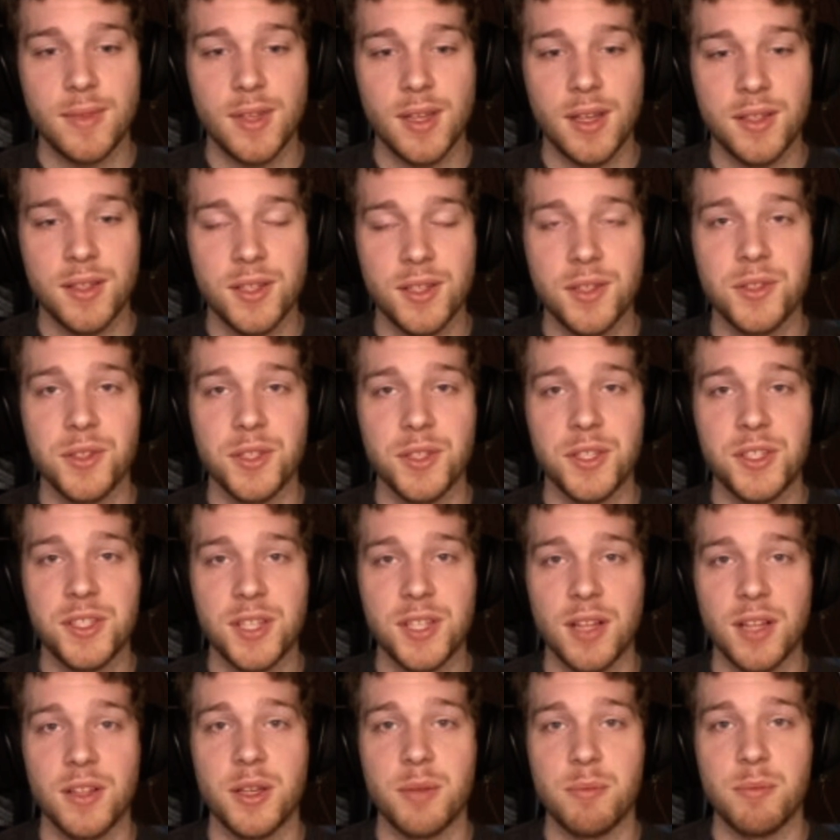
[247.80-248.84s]
essentially
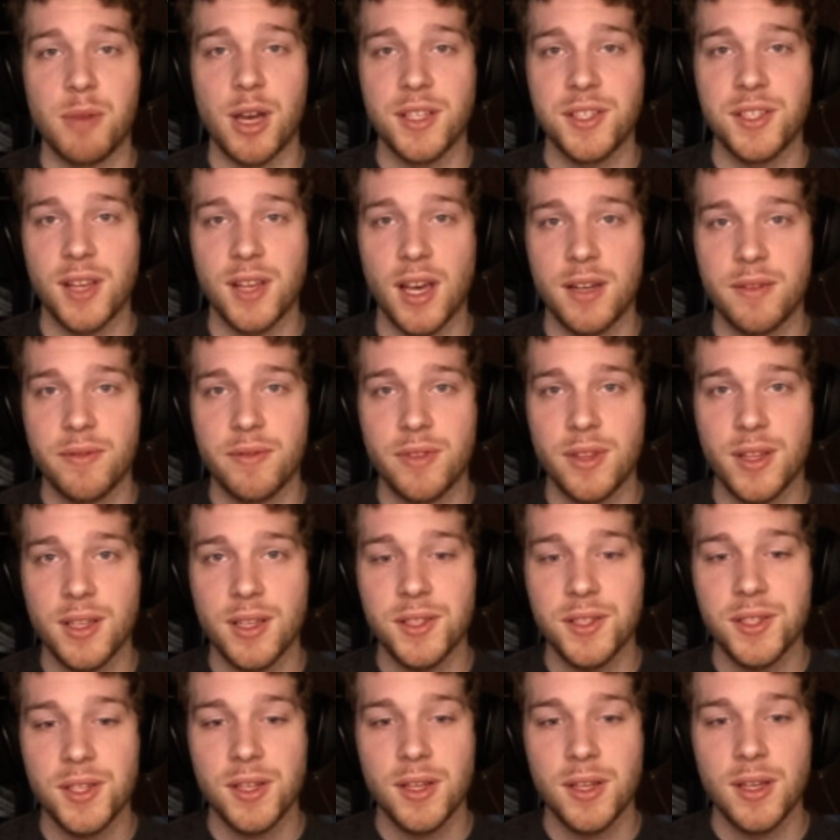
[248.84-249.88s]
selling my side of
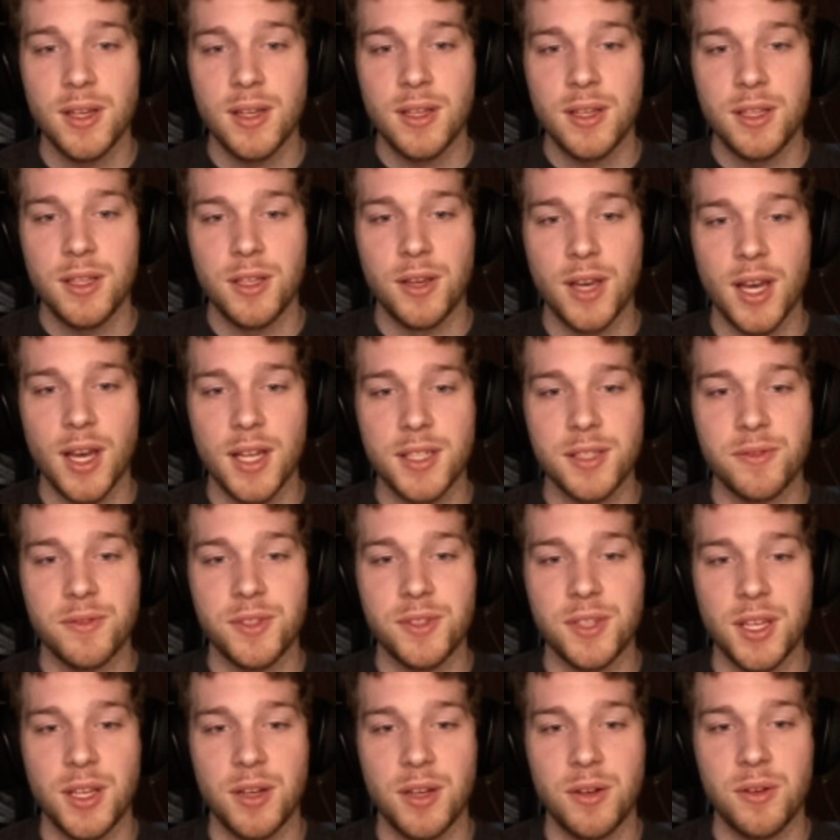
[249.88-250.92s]
things. You guys have
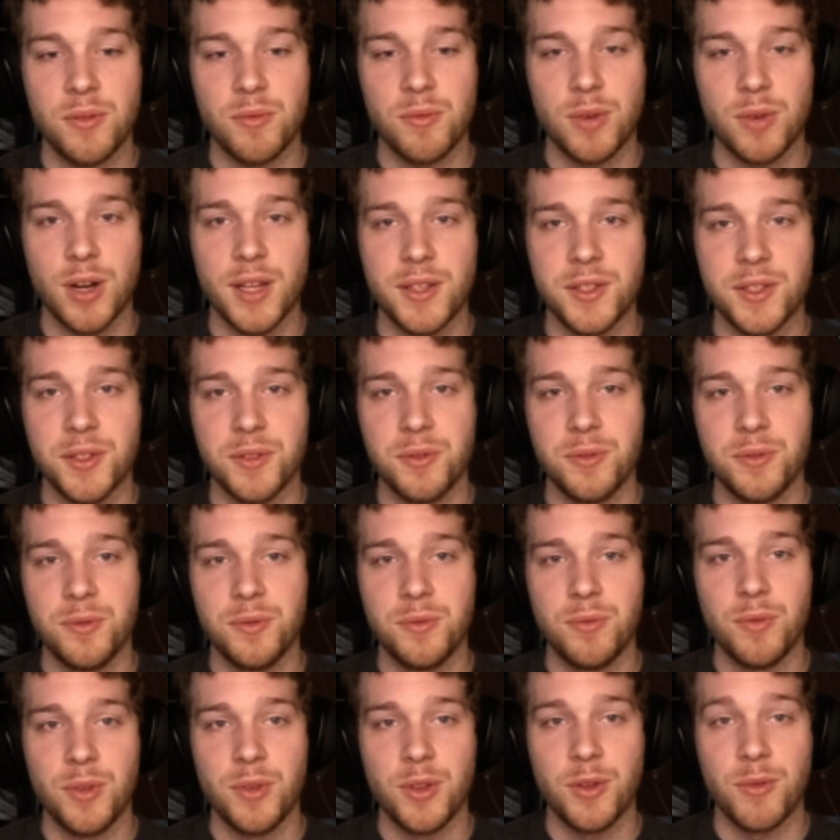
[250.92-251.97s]
seen what I
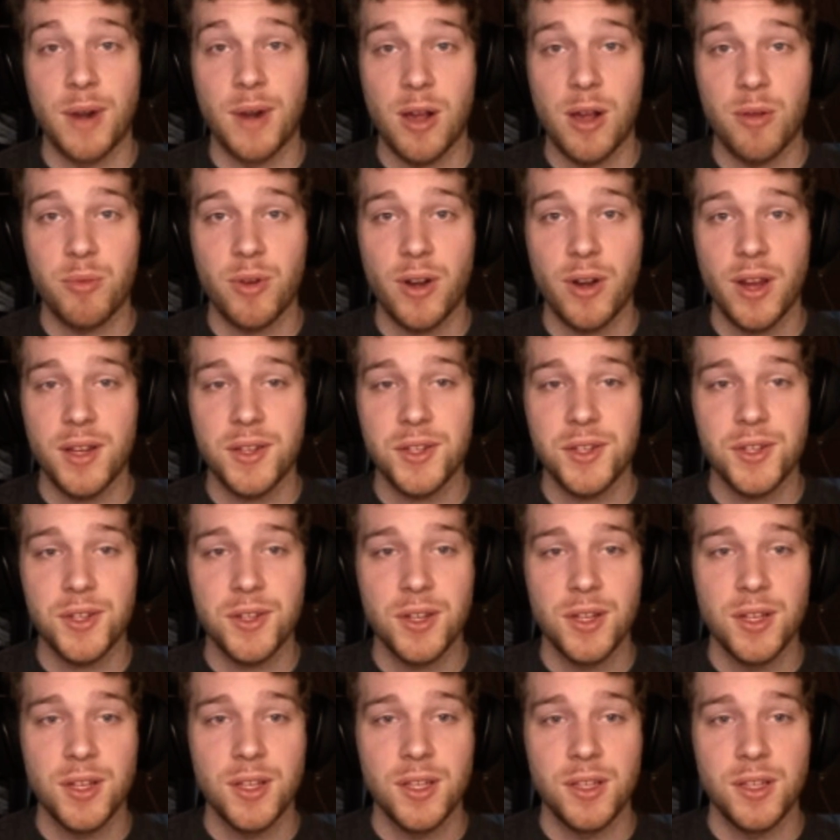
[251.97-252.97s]
do with Ground Branch.